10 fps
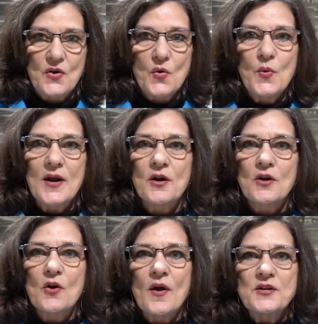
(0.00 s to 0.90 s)
we're
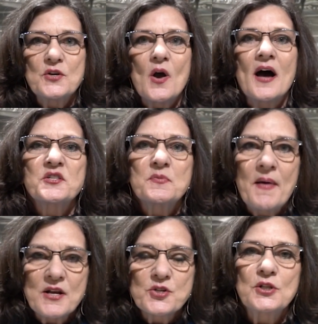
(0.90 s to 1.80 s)
going to a
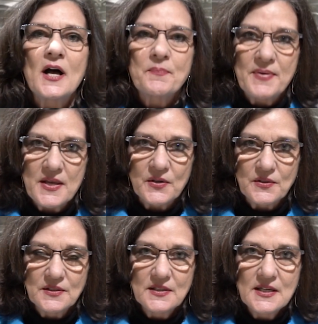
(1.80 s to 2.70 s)
special appeal.